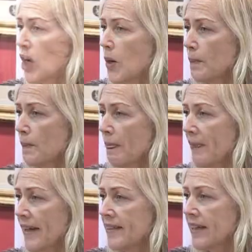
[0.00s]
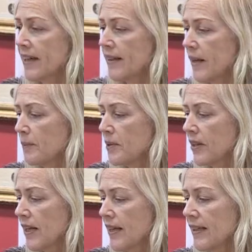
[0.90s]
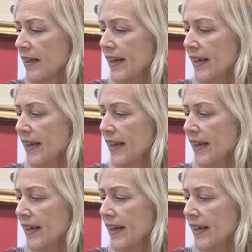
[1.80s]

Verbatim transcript: um, I'd done up till then.